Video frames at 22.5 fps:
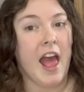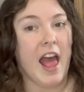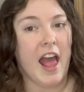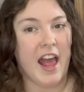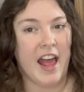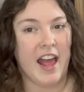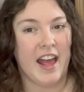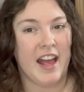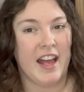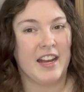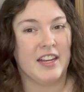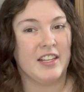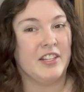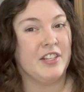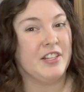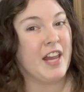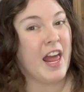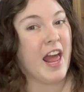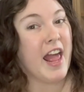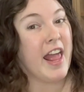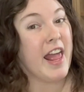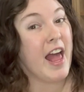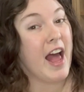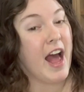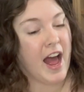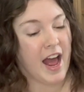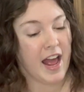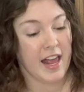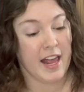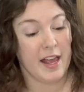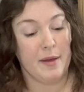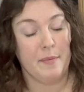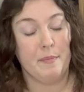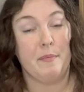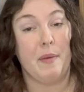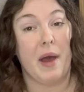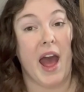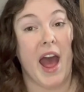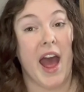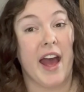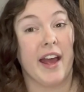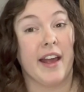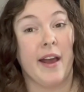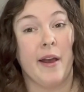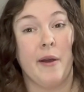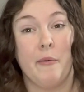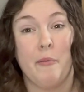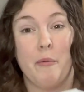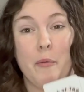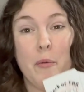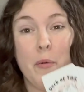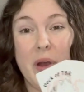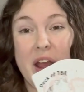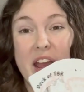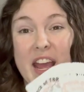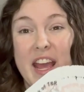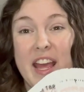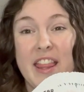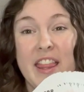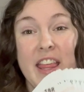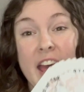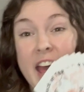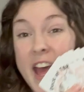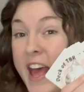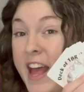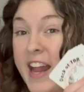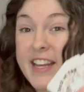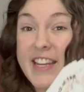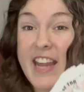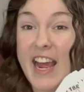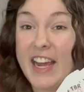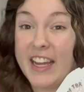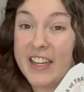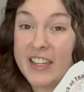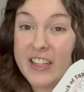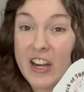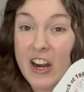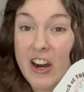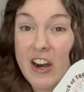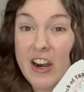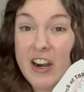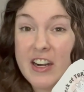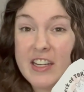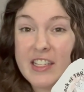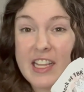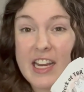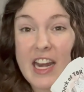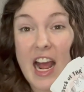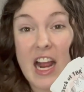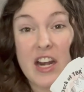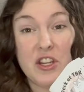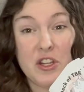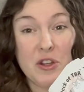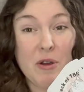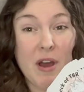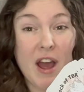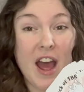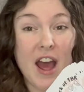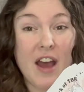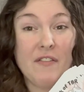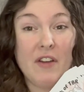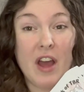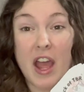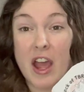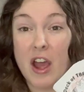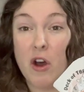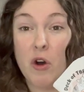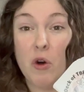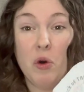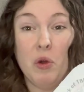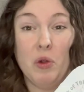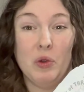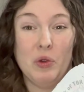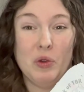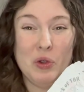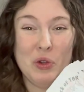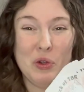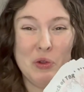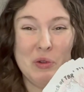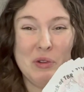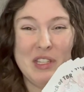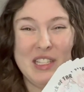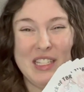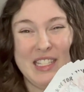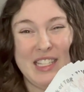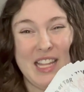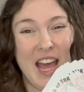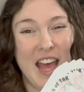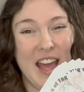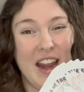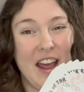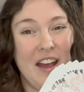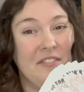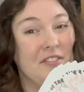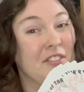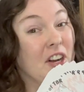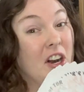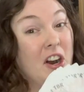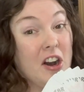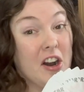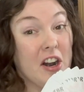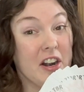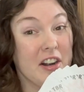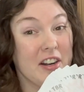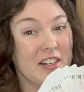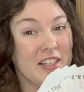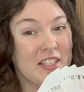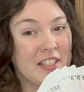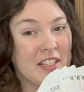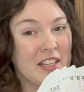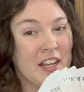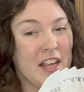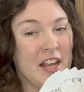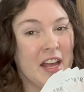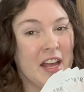And today I am back with deck of cards. And I do have a whole new set of cards